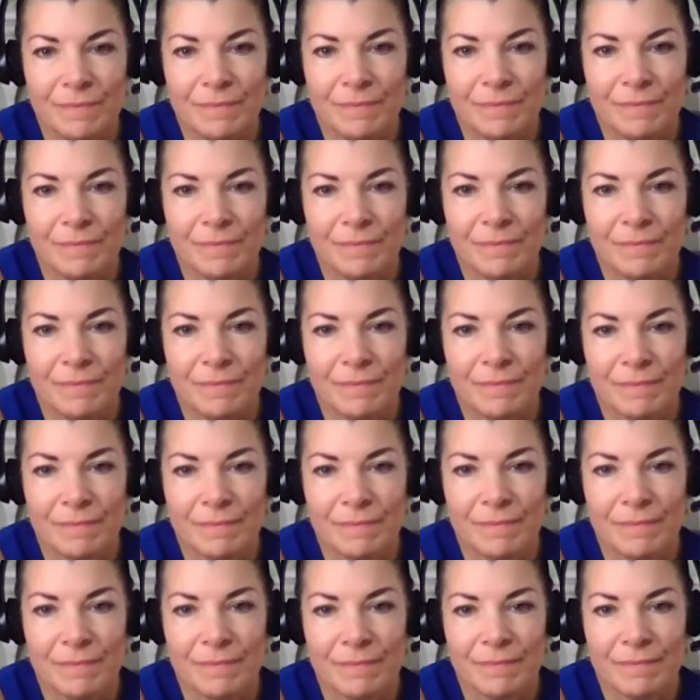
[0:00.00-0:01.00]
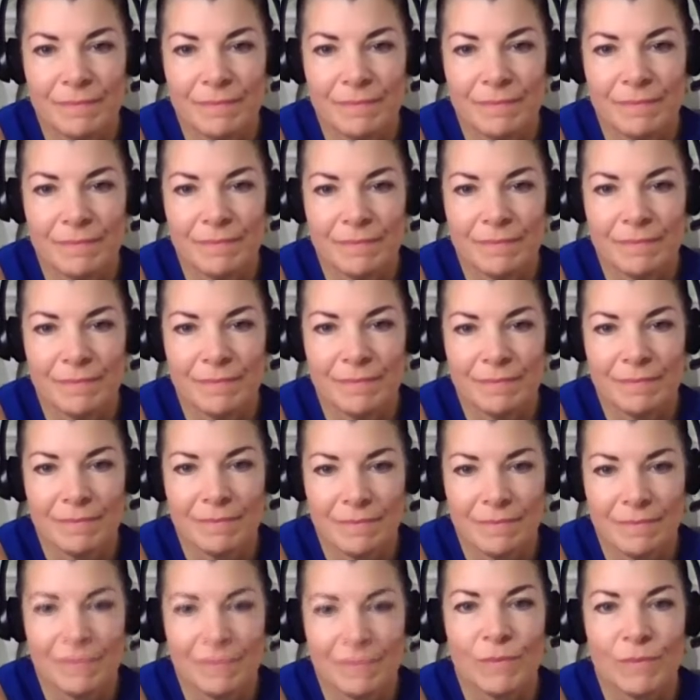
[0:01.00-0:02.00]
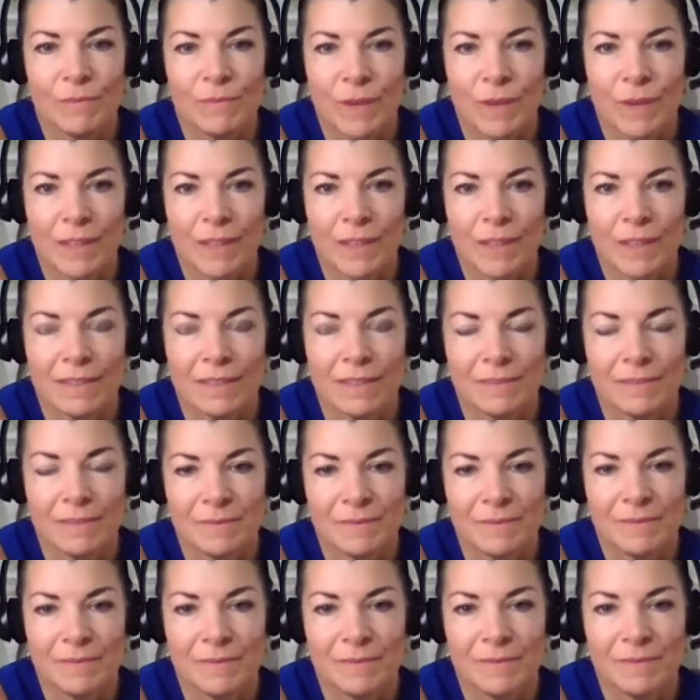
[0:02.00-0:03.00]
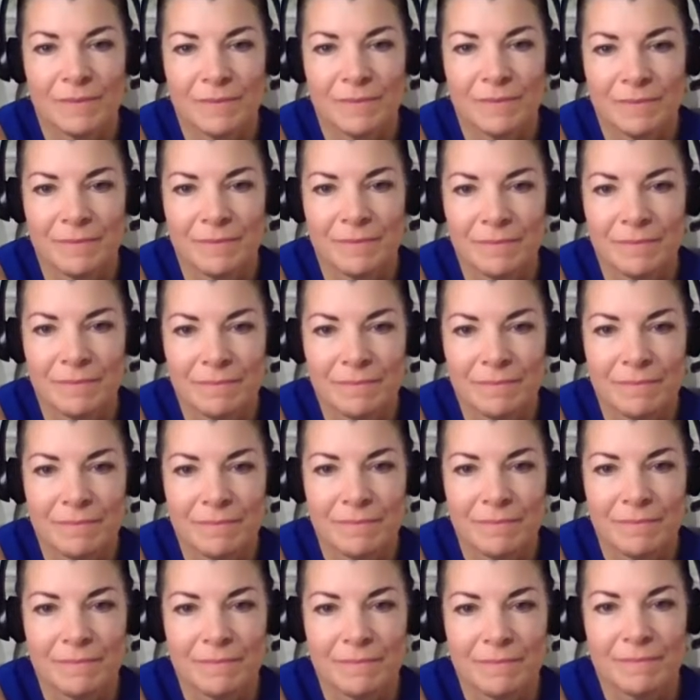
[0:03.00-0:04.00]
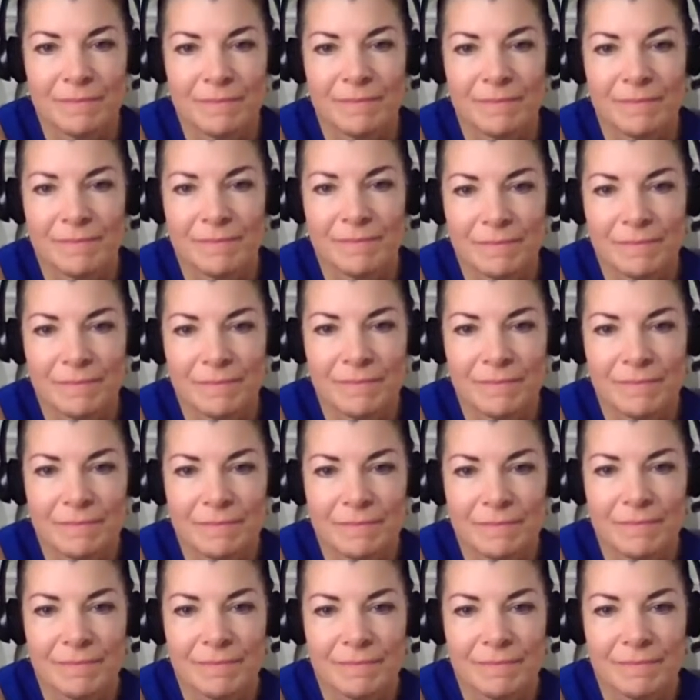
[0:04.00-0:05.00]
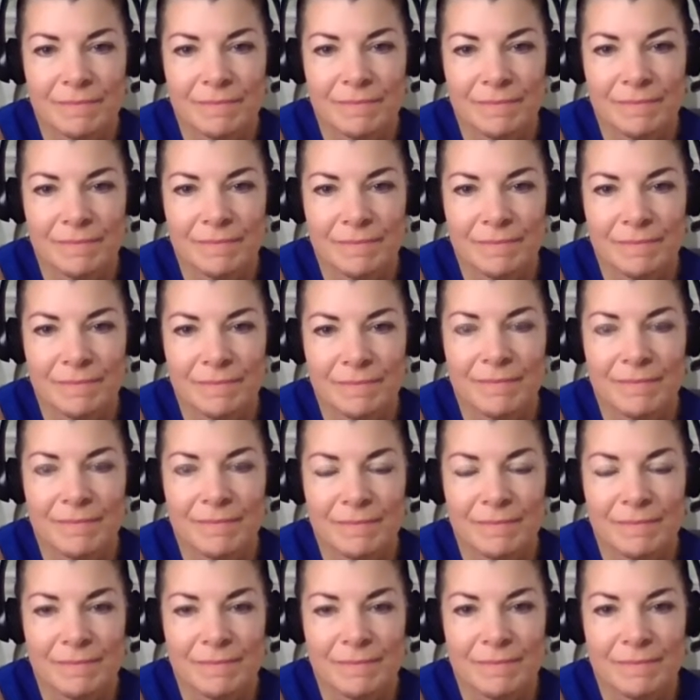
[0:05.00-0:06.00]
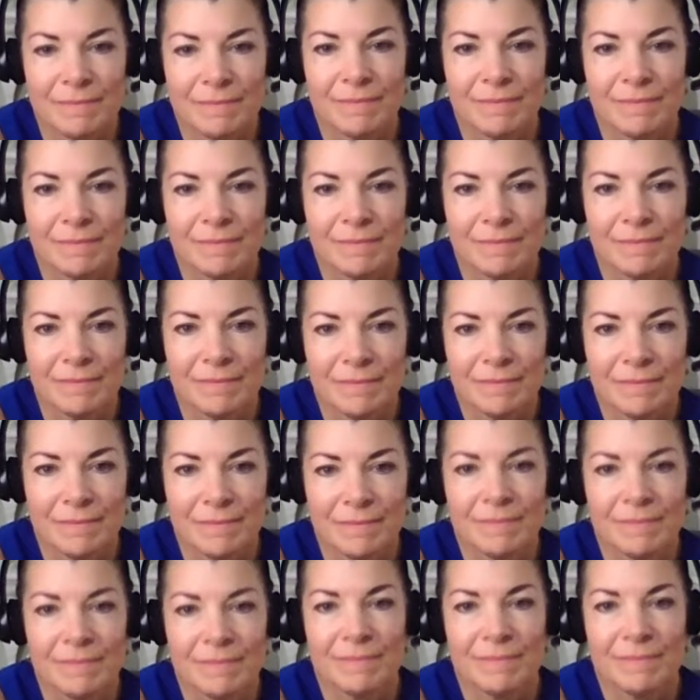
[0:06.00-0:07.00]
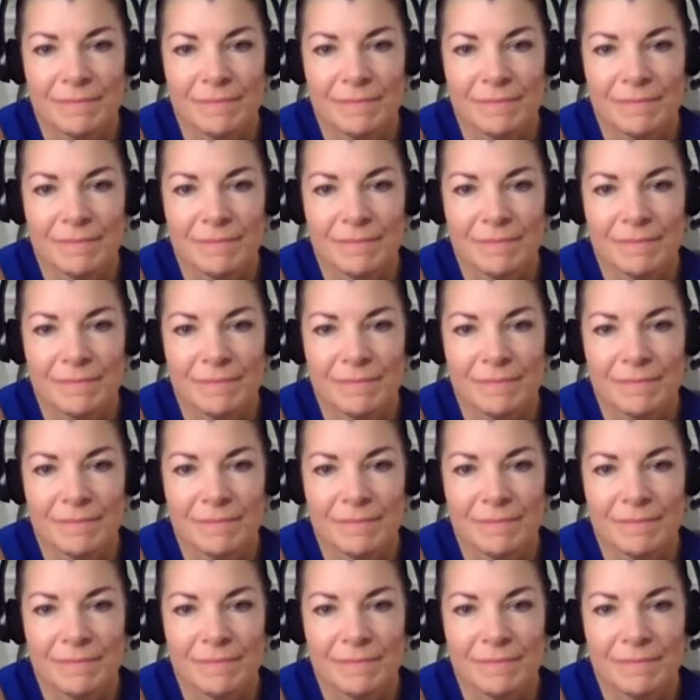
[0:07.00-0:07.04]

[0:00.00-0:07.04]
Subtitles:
This person isn't speaking.